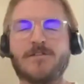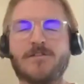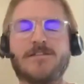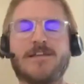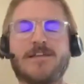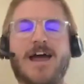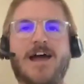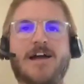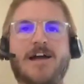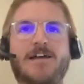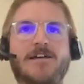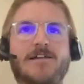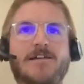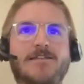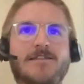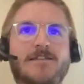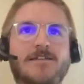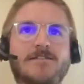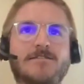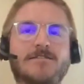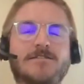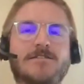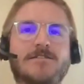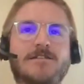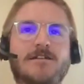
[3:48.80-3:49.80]
attacking
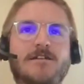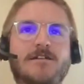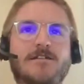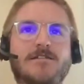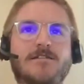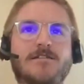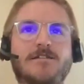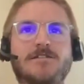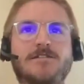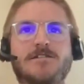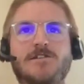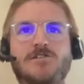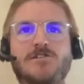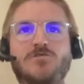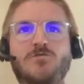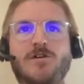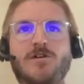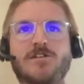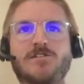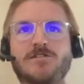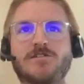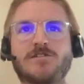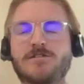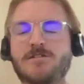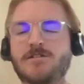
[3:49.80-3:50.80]
these
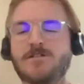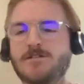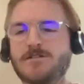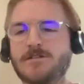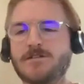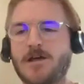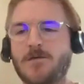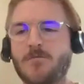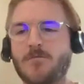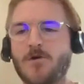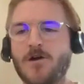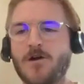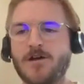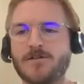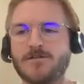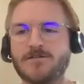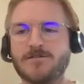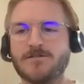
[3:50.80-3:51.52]
situations in the same way.